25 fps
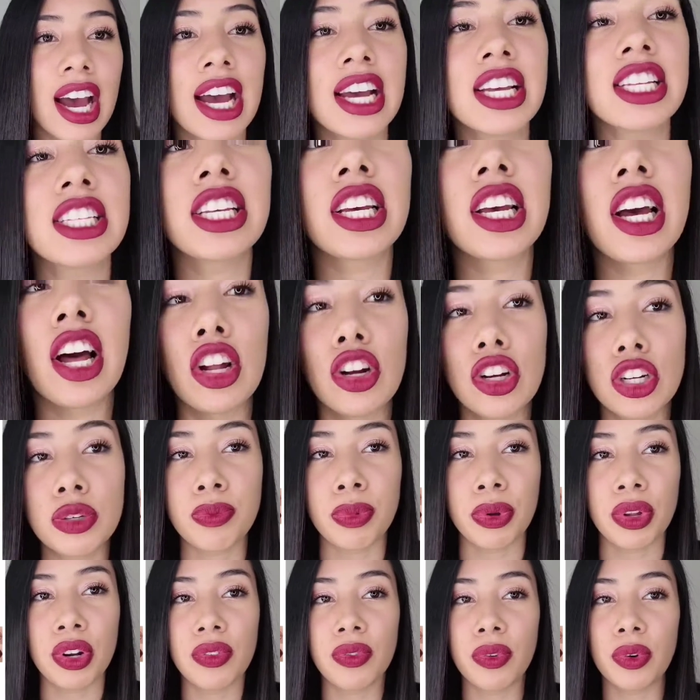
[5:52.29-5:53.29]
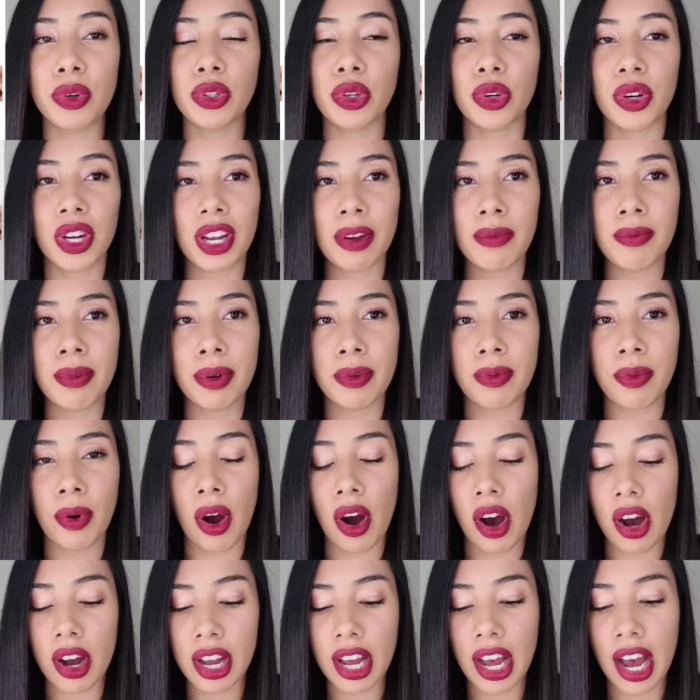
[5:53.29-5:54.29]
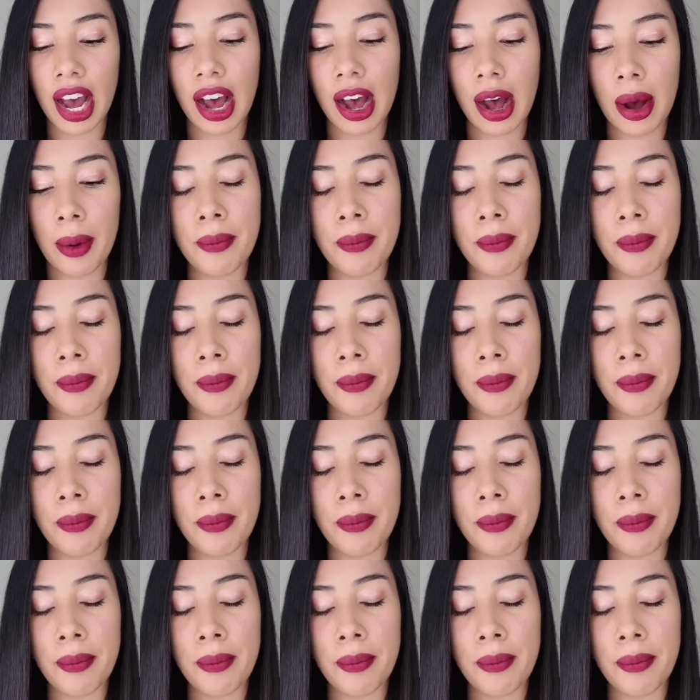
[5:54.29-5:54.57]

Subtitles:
Guys, the color is beautiful. Don't get me wrong.